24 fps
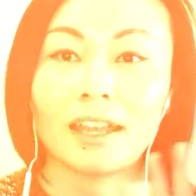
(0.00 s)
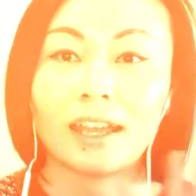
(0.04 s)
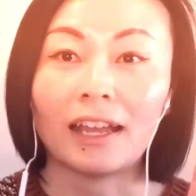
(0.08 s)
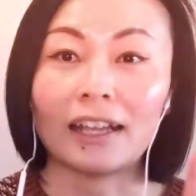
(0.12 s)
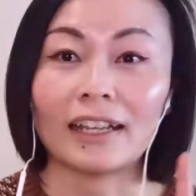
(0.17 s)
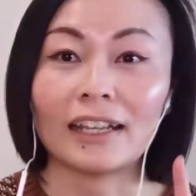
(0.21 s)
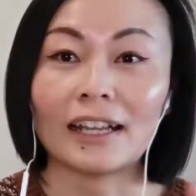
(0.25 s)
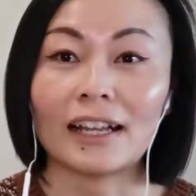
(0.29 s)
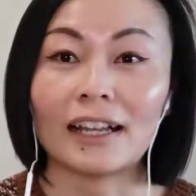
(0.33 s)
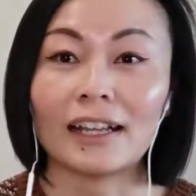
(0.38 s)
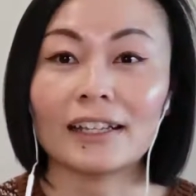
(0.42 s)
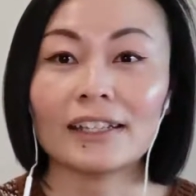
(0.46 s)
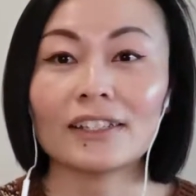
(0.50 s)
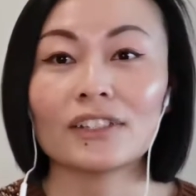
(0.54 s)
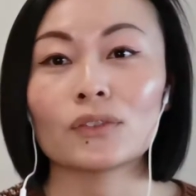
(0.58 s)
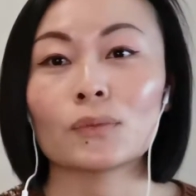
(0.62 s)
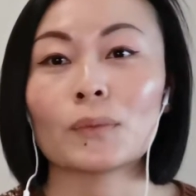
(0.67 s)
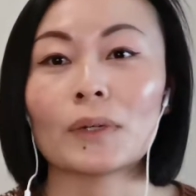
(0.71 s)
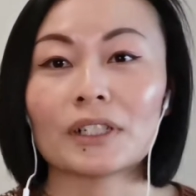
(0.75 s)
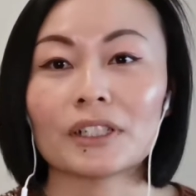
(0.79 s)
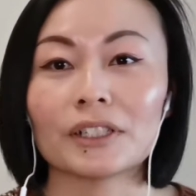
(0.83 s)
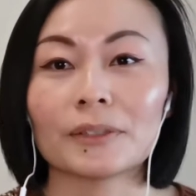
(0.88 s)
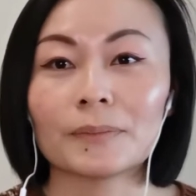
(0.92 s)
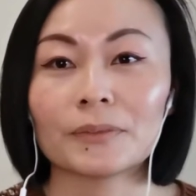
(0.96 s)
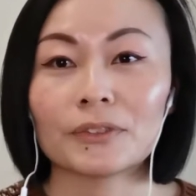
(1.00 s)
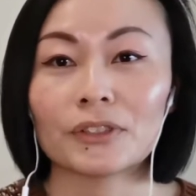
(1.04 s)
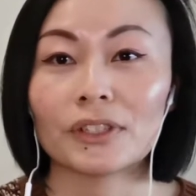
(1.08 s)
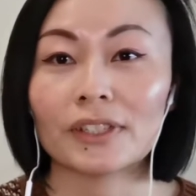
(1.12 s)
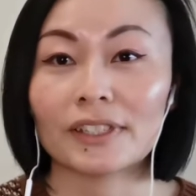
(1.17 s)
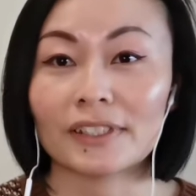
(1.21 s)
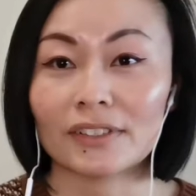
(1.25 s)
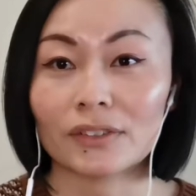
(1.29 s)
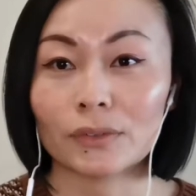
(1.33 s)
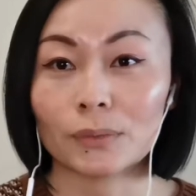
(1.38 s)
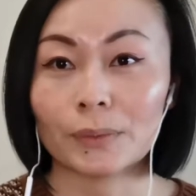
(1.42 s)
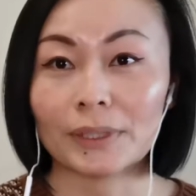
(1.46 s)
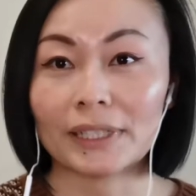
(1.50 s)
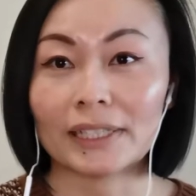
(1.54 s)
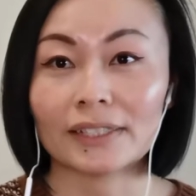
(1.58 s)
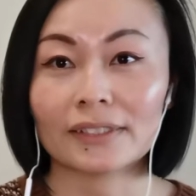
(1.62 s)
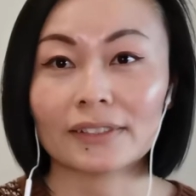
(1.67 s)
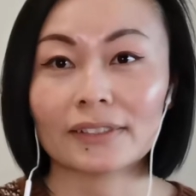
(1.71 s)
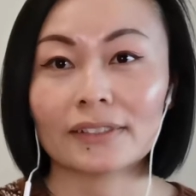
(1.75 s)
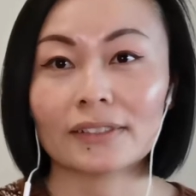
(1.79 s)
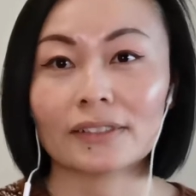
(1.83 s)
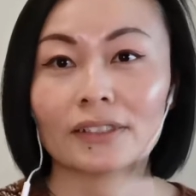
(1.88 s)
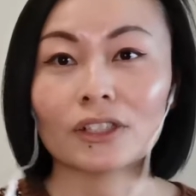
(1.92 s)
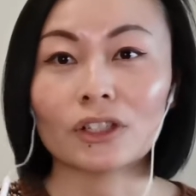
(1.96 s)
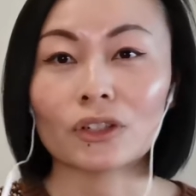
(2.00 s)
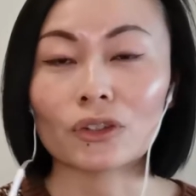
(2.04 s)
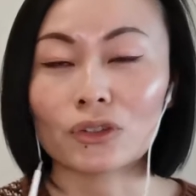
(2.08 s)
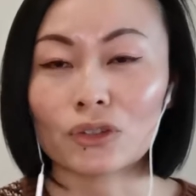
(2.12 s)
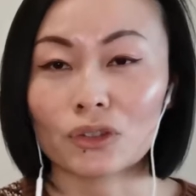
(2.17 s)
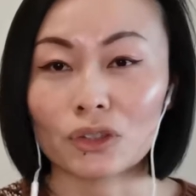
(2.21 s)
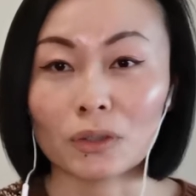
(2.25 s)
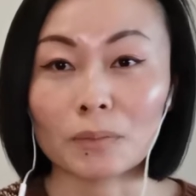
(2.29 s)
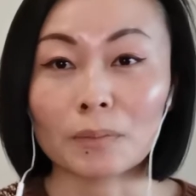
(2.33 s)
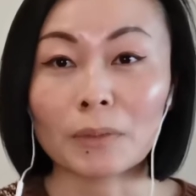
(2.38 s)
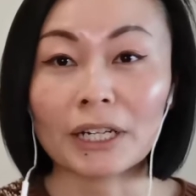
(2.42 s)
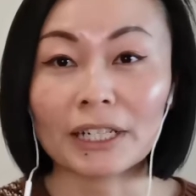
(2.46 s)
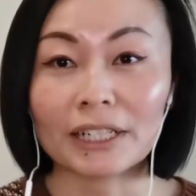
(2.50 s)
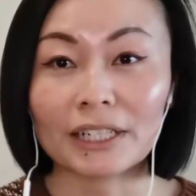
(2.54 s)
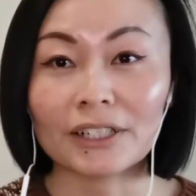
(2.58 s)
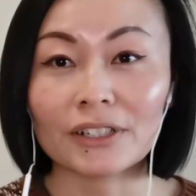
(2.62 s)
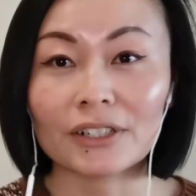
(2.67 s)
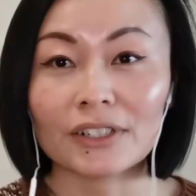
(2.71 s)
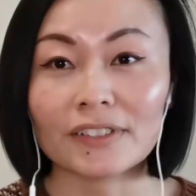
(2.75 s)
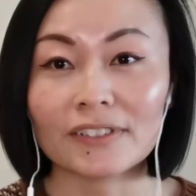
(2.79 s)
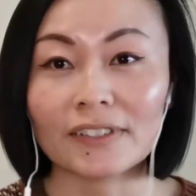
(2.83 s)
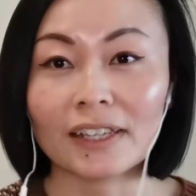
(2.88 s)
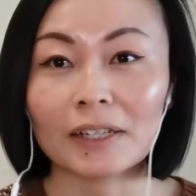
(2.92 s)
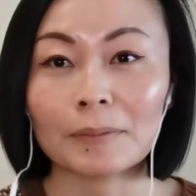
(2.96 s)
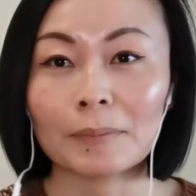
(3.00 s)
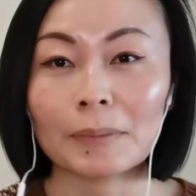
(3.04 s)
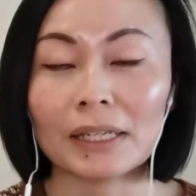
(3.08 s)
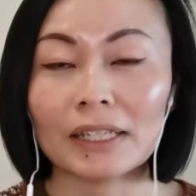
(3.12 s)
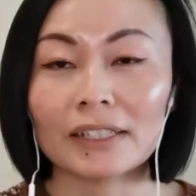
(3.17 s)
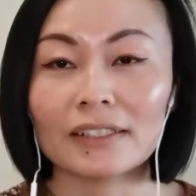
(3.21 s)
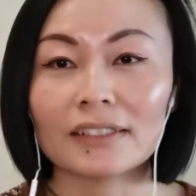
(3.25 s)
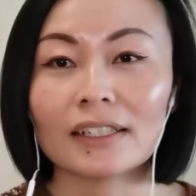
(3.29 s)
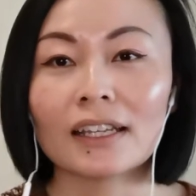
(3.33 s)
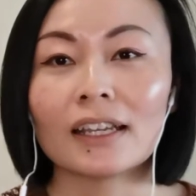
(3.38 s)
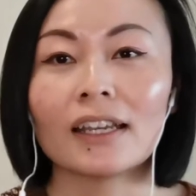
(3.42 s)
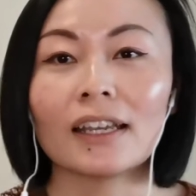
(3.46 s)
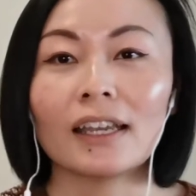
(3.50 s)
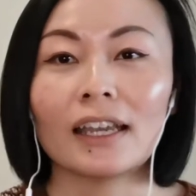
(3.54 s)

Hi guys, welcome to this week's Cultural Marketer segment.